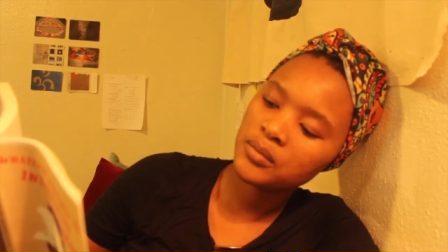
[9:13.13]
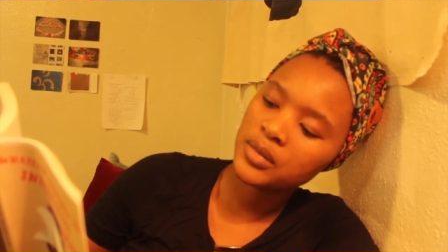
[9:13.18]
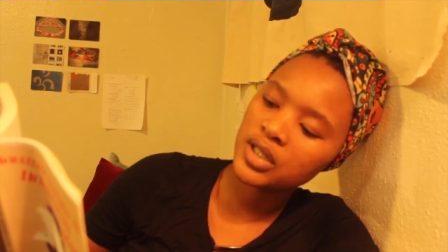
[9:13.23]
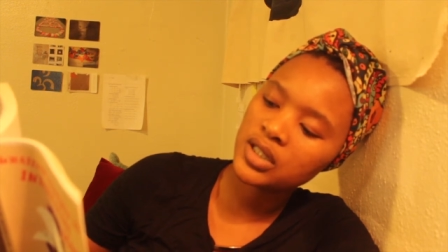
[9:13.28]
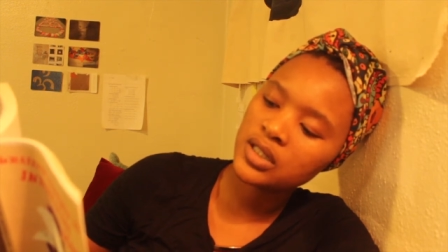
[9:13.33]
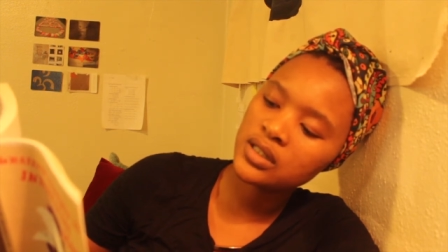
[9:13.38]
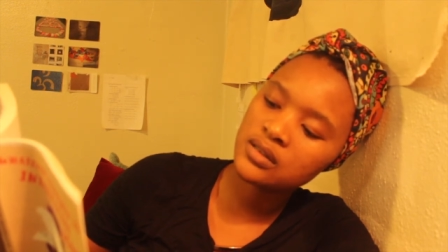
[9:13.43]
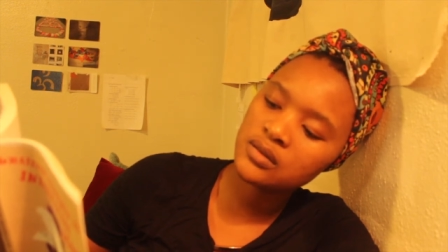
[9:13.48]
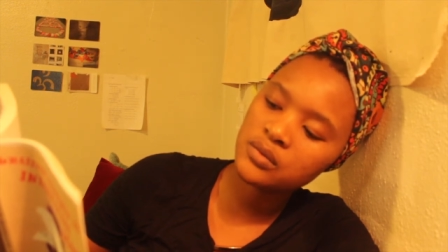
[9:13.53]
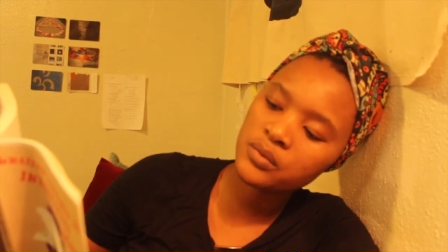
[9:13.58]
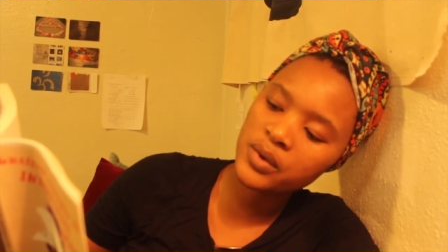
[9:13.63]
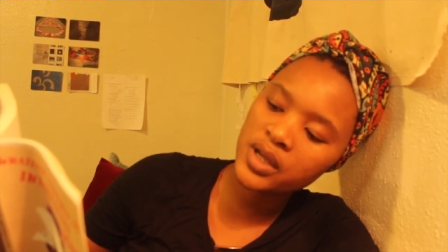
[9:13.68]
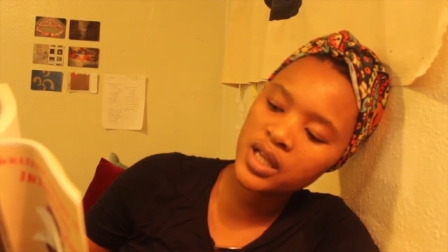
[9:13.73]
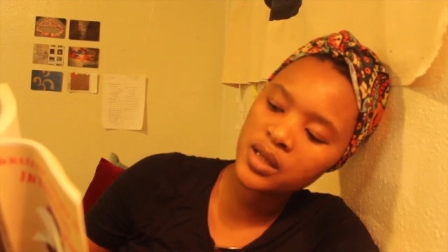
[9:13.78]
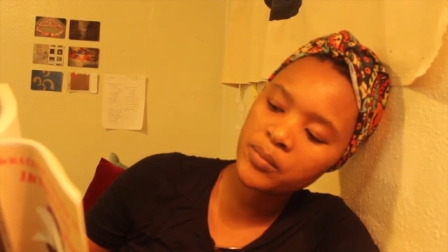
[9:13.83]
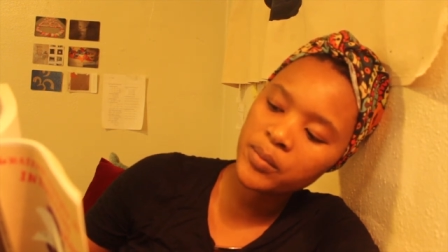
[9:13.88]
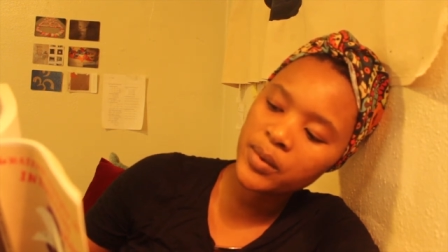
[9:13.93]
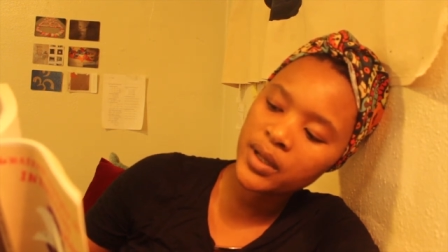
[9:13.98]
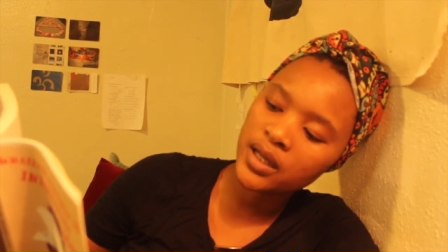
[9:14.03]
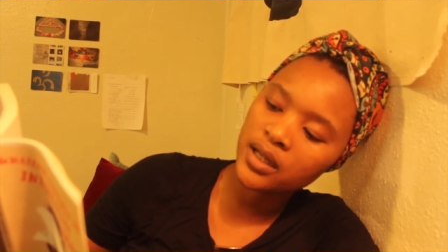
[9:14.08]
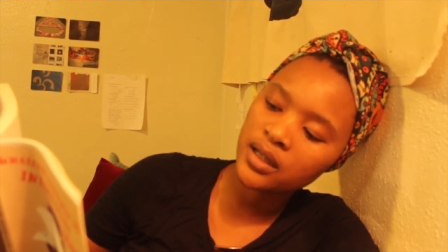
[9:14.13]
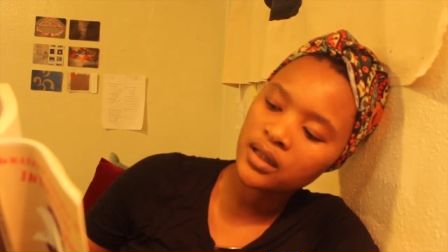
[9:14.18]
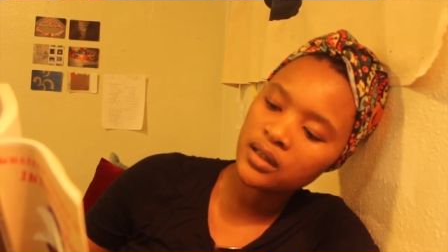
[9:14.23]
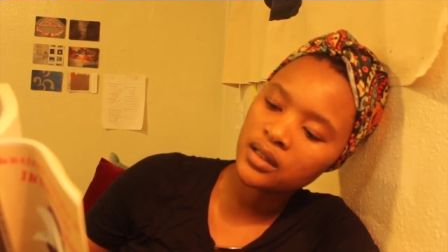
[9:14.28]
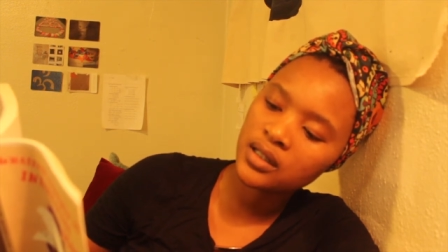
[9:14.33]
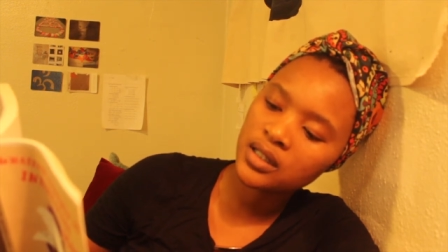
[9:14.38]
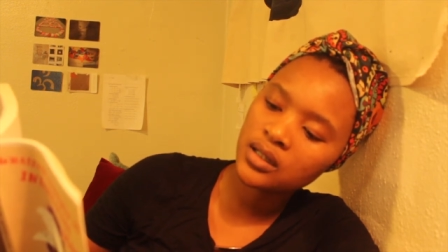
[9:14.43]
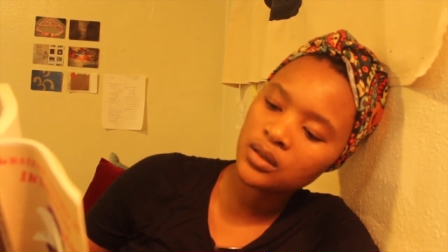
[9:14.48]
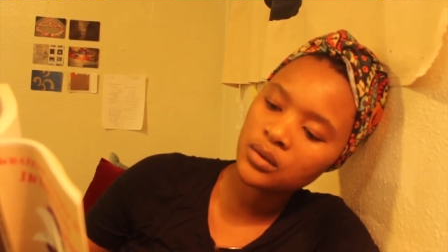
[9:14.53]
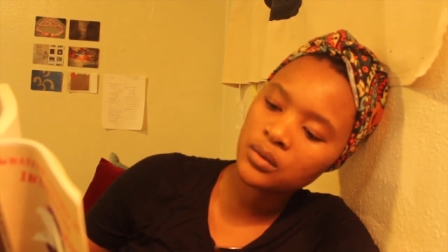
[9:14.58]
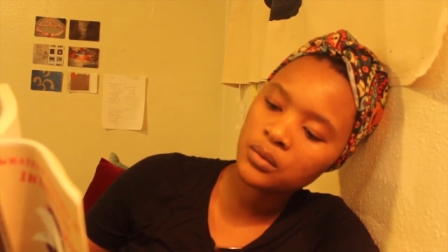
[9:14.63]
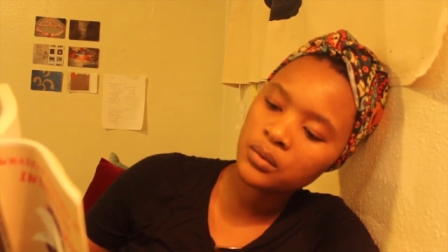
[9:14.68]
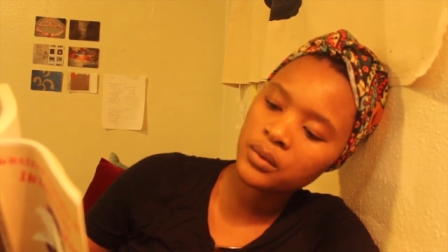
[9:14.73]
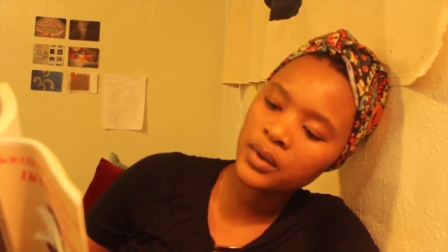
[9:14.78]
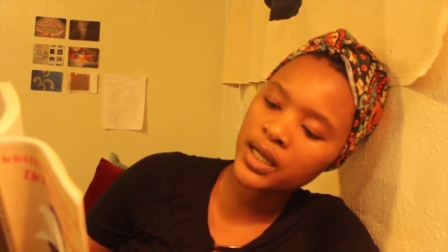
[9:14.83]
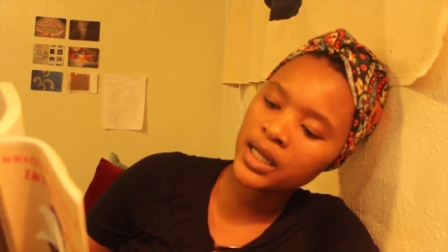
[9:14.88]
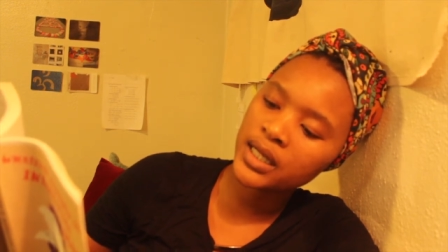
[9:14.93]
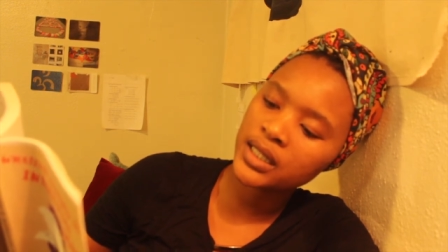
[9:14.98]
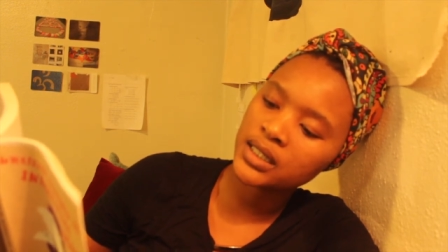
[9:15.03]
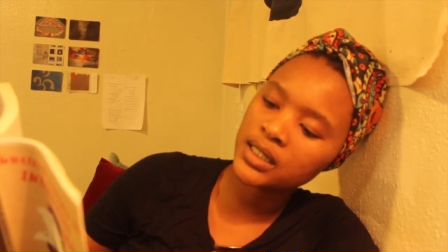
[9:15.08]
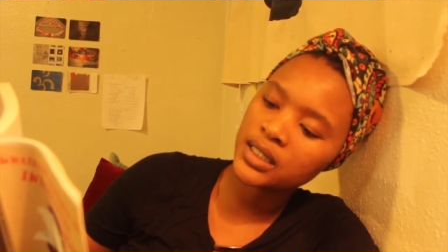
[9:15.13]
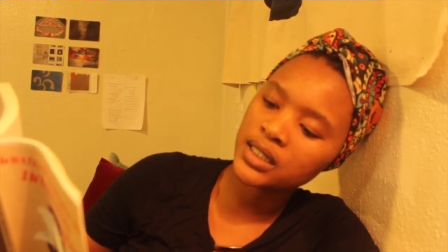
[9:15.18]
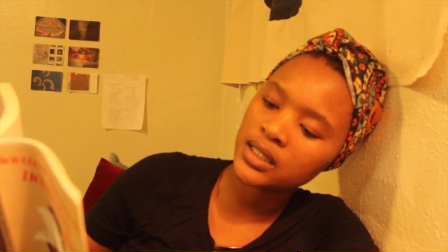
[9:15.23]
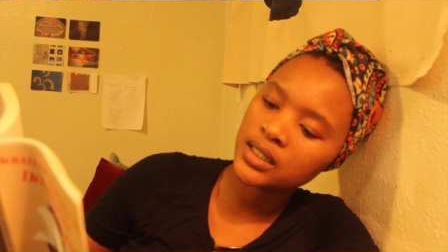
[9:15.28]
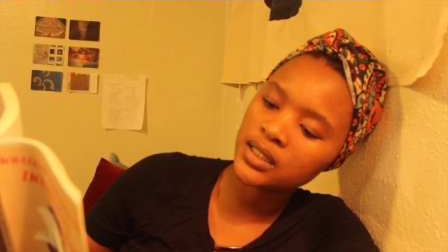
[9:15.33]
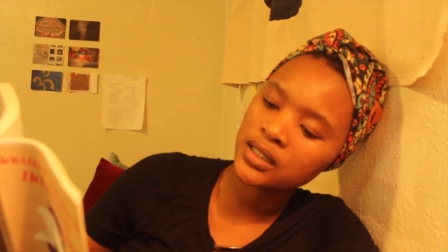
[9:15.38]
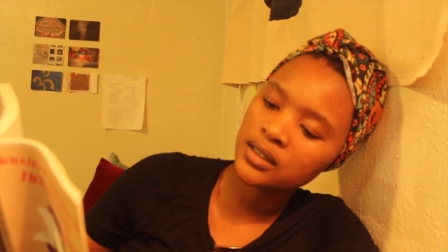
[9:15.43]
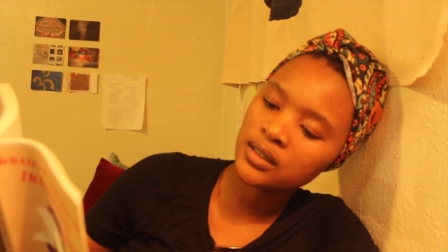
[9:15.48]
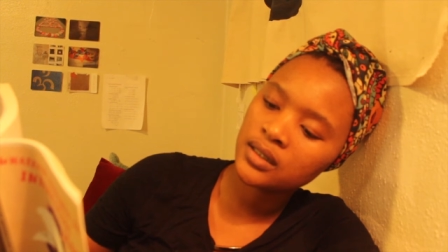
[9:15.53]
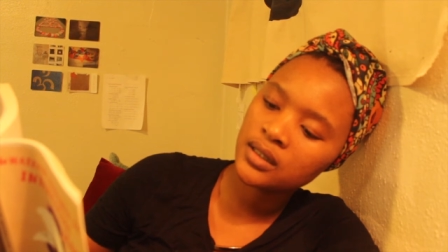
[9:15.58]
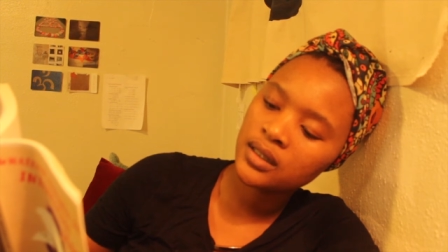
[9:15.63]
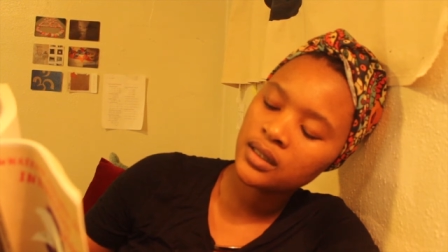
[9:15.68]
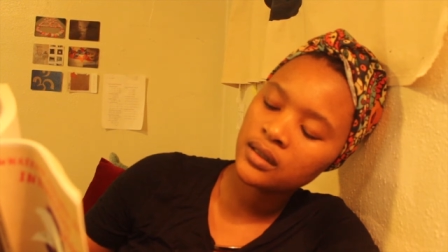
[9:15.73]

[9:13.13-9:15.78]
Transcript: But his weeping, wailing,